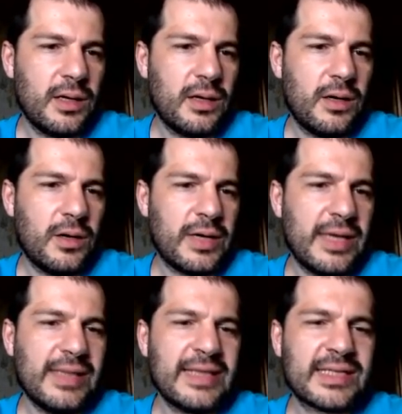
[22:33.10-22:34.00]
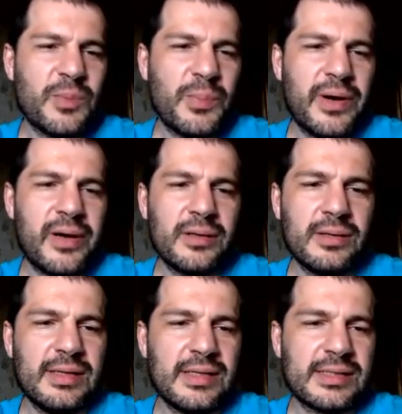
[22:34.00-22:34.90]
Okay, let's compare
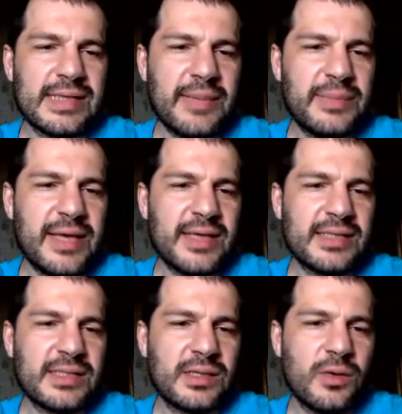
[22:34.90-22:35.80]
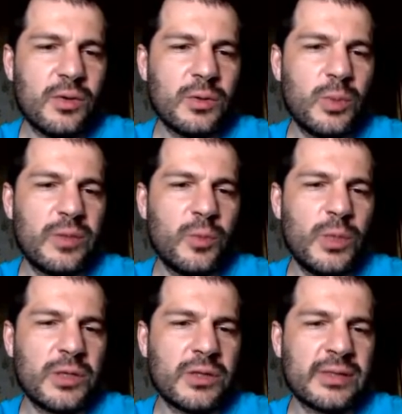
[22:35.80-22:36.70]
same test code with
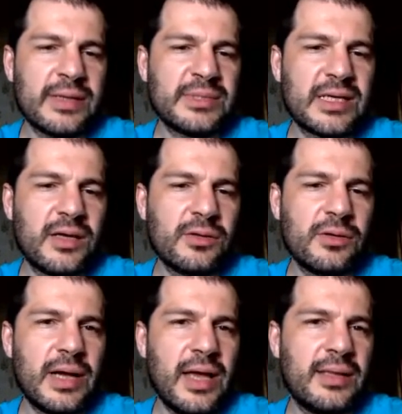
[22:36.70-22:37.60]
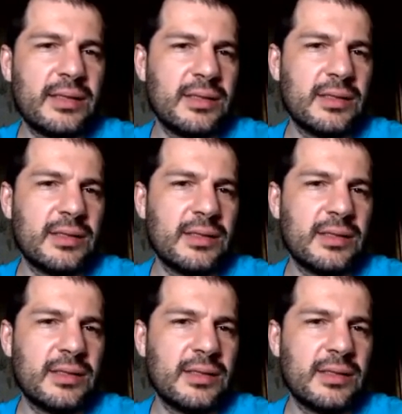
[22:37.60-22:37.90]
virtual time scheduler and